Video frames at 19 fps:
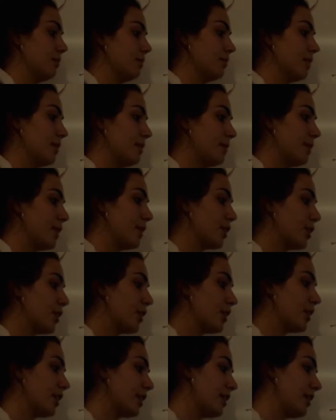The bigger
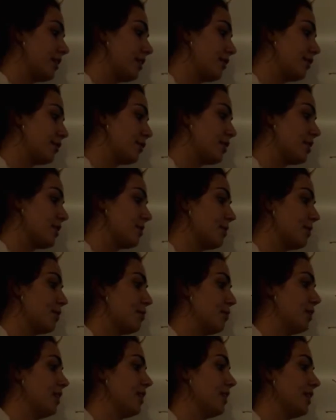the difference
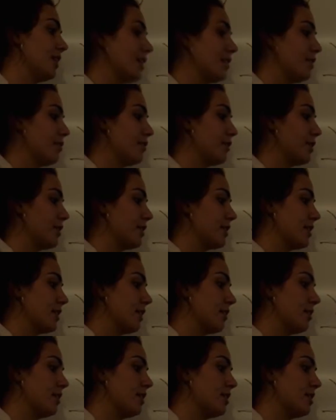between the different
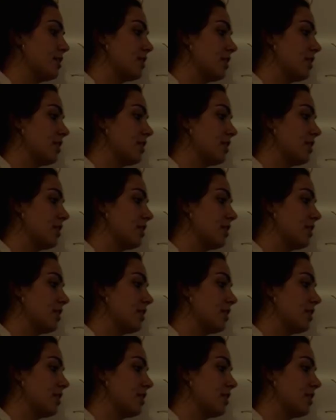segments,